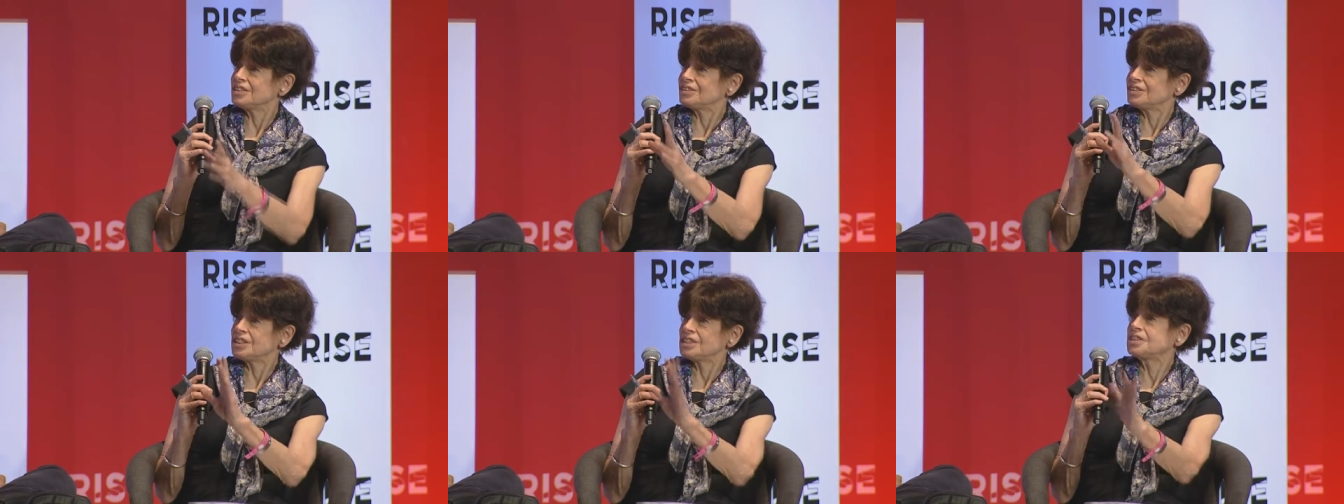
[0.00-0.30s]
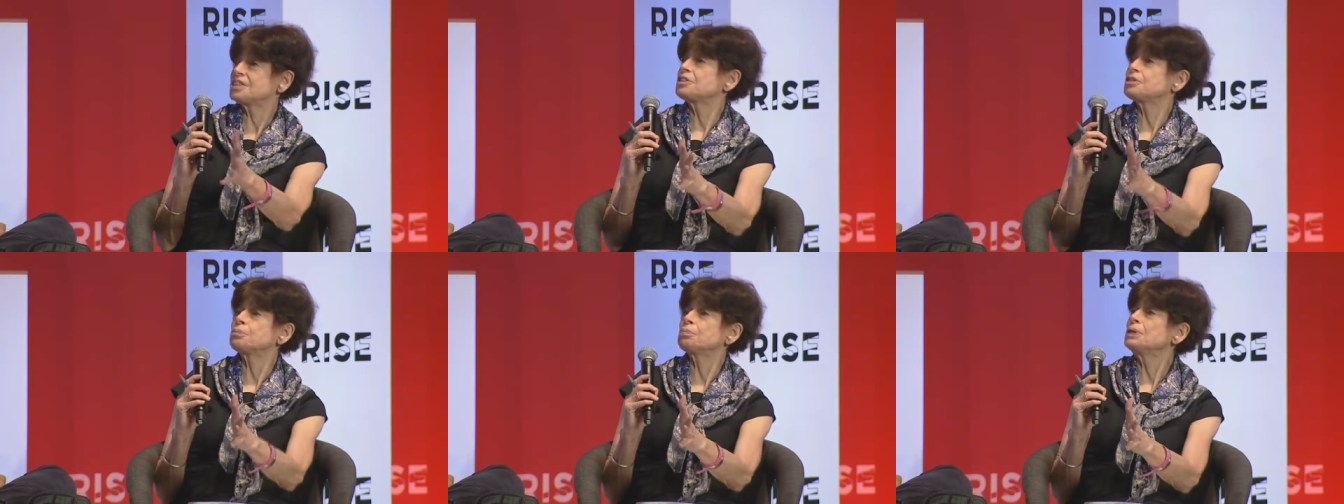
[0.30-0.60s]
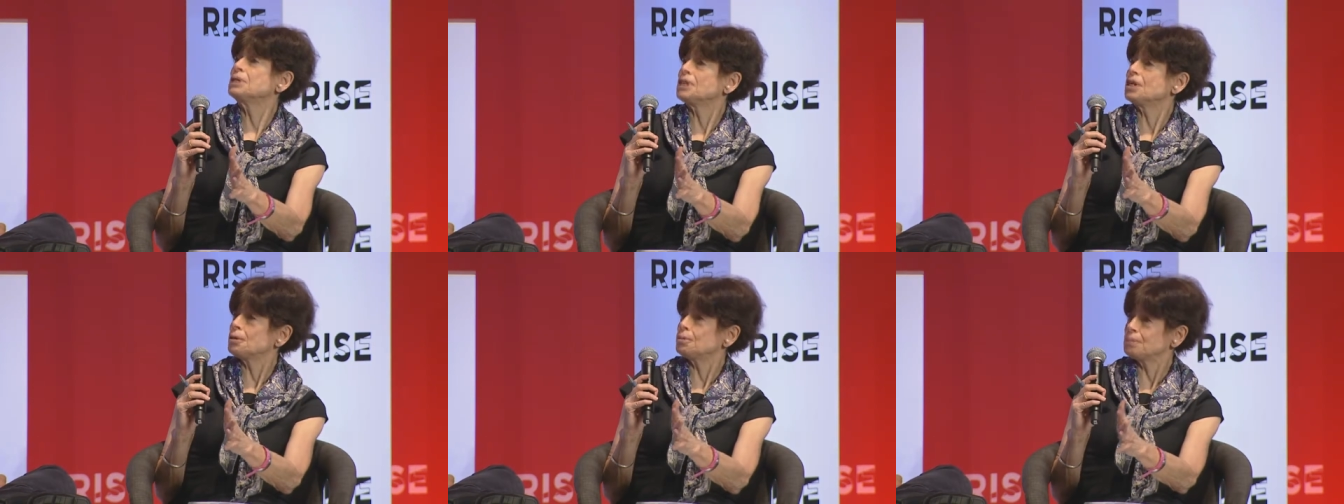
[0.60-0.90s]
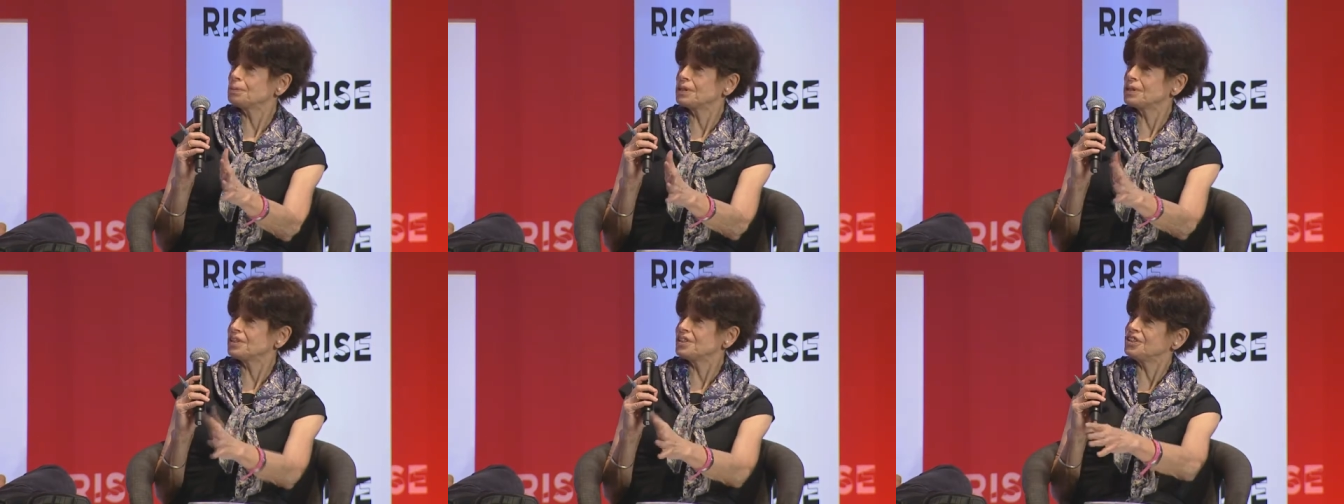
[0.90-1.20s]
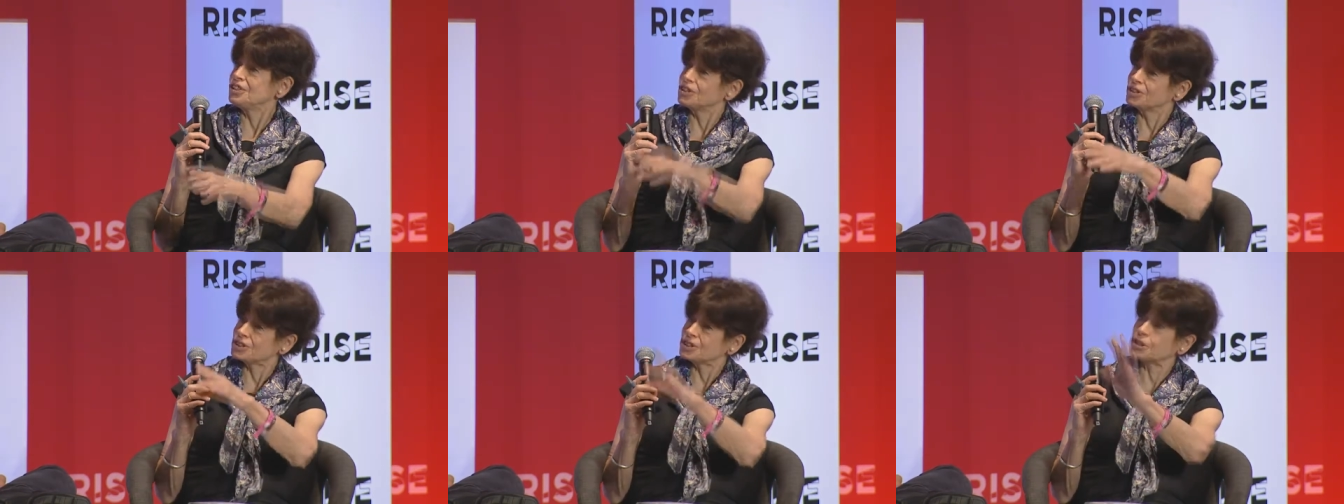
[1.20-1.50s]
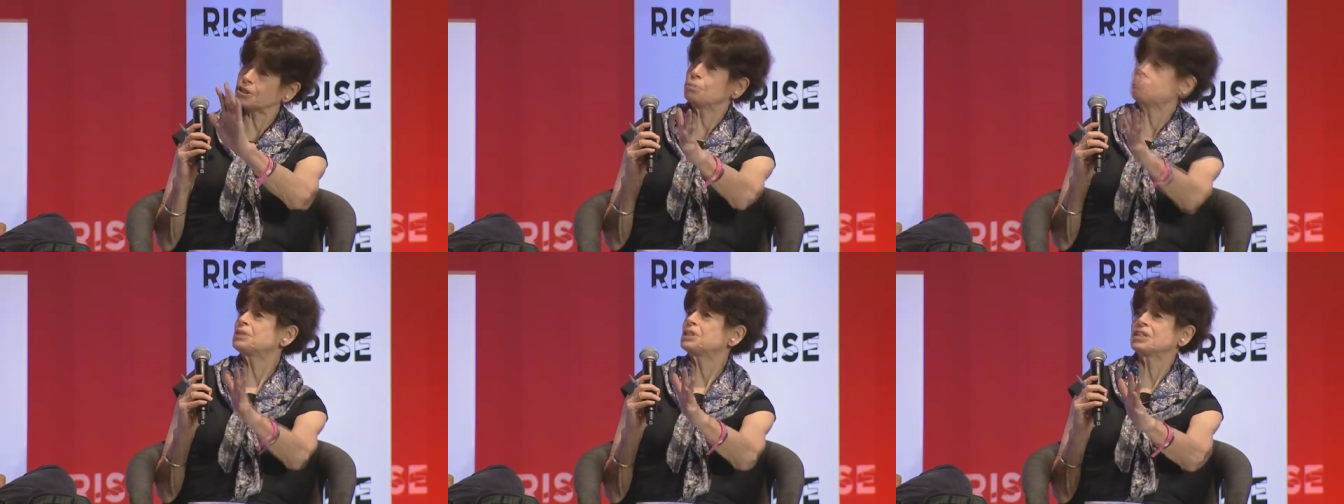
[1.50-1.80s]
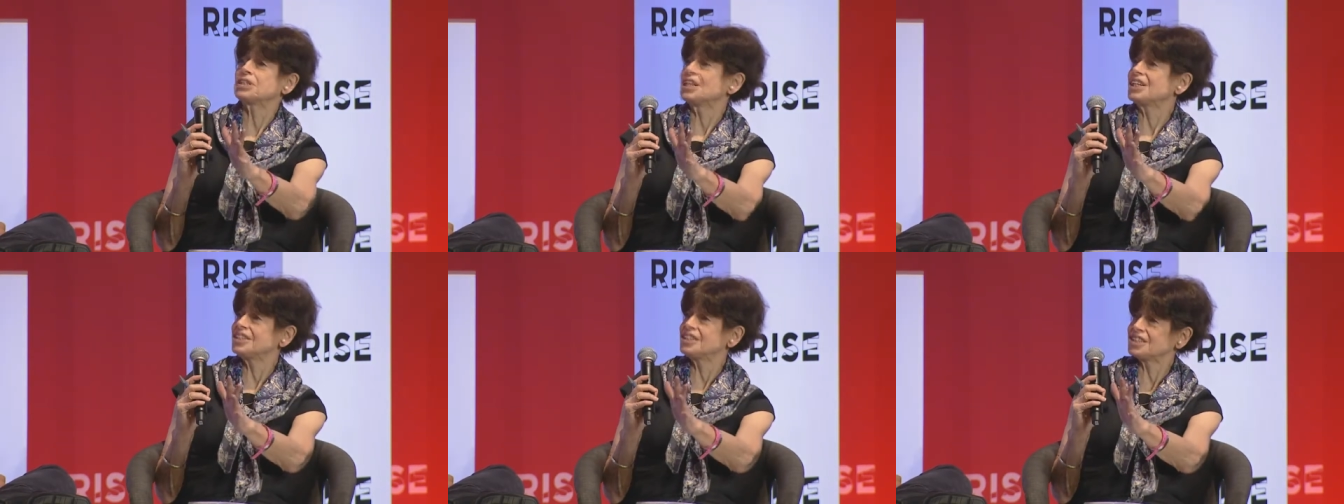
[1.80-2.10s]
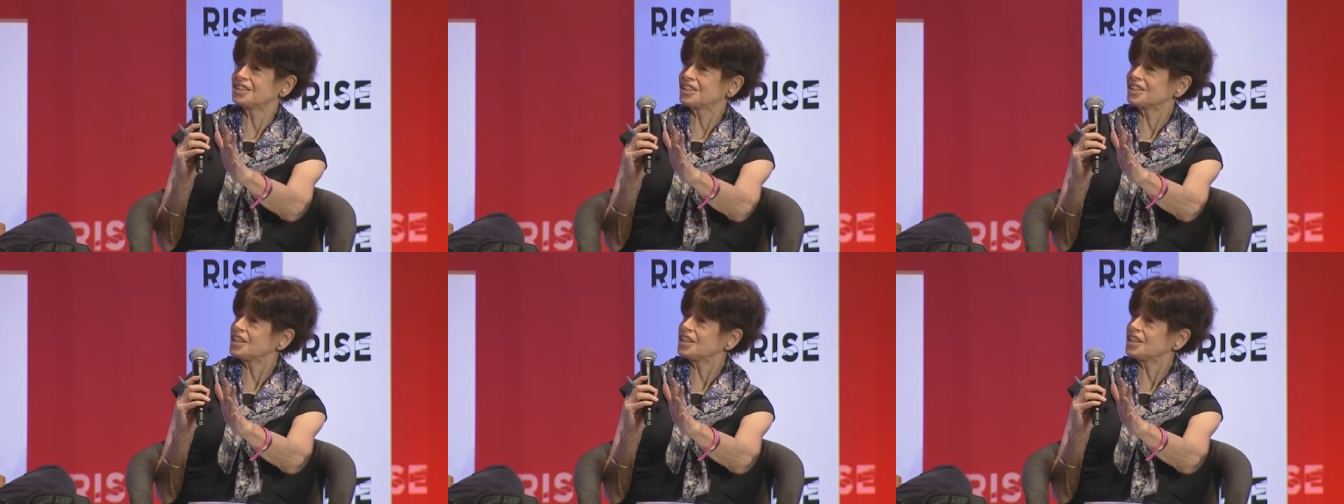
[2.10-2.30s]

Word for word: this is monopoly, you're subsidizing